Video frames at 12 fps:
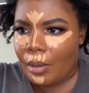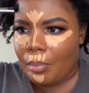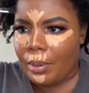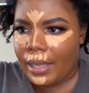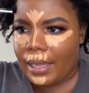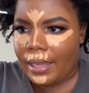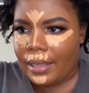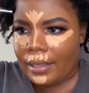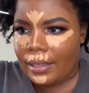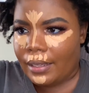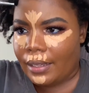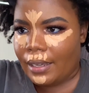but
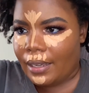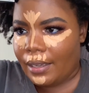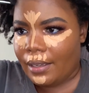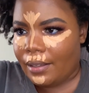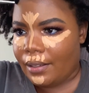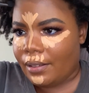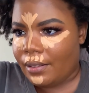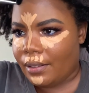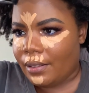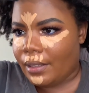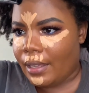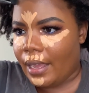
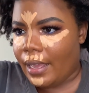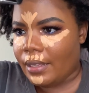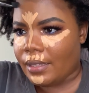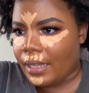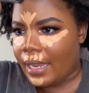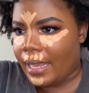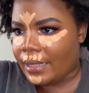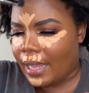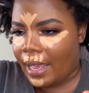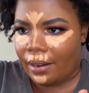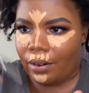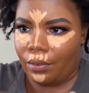it's less
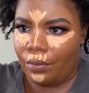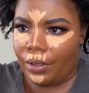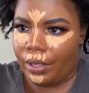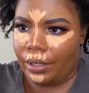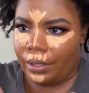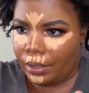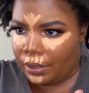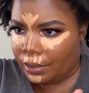out of a